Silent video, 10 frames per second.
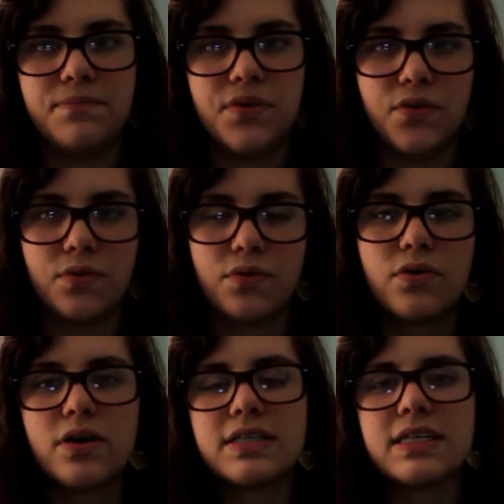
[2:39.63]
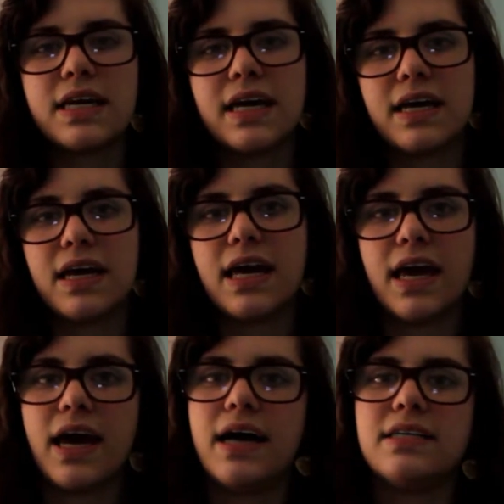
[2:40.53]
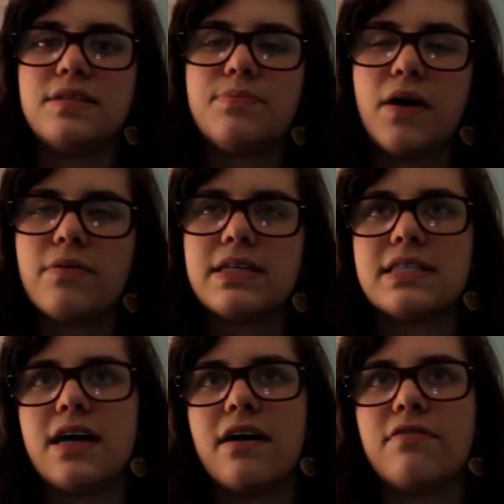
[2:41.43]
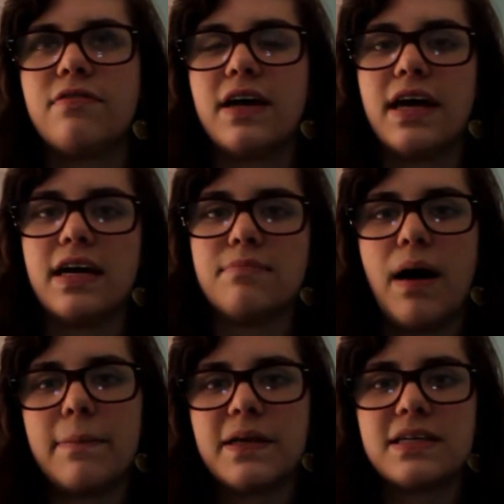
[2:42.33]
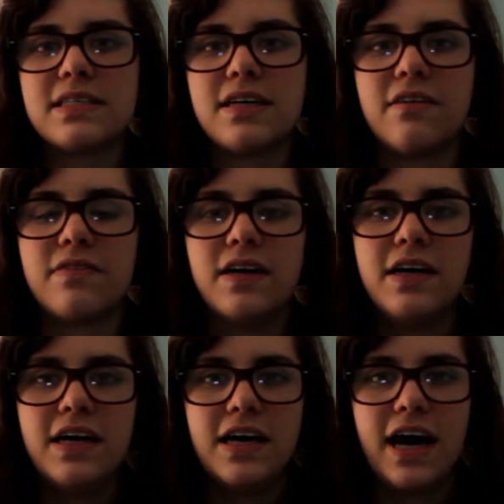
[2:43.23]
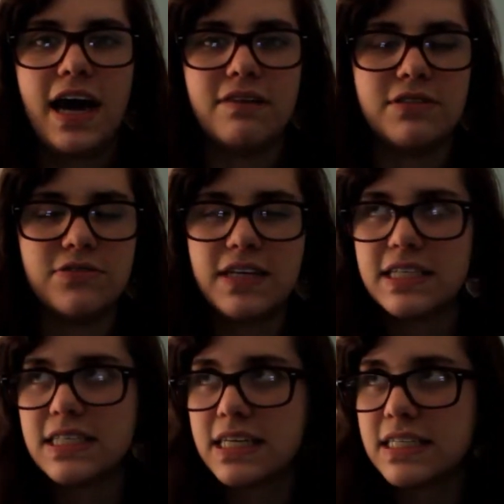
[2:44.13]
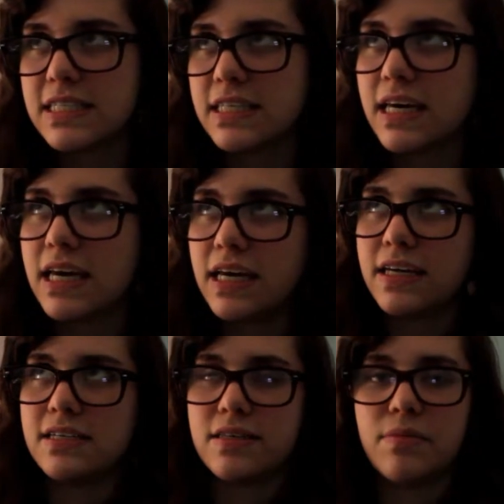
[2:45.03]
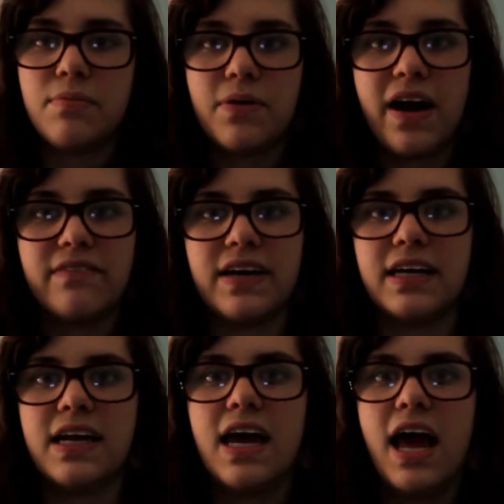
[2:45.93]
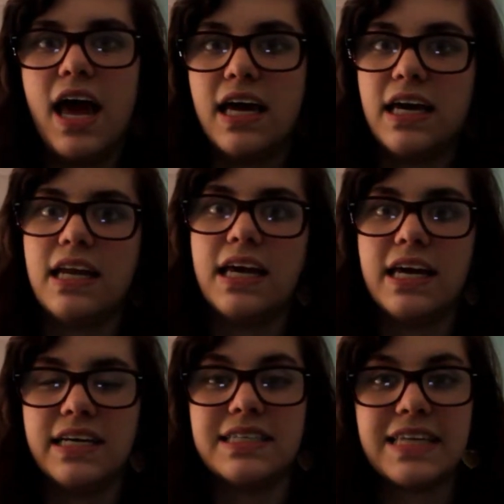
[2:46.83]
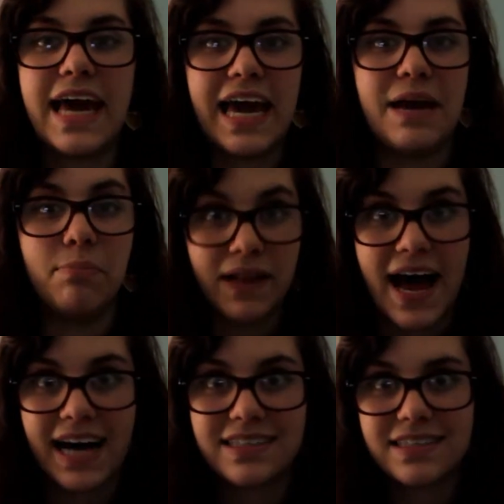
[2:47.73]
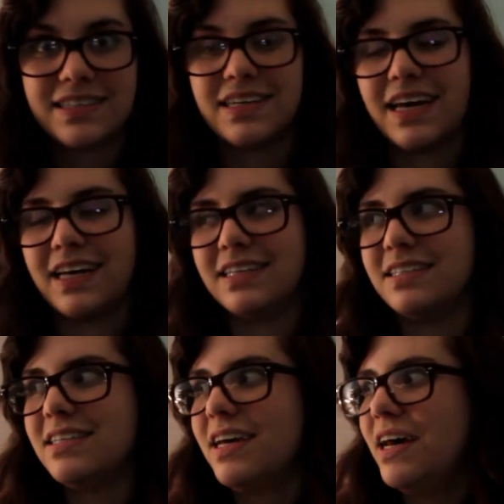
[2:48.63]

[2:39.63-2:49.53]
do choral singing and Broadway stuff and popular stuff, and we do dancing and singing and some improv, and it is a blast. And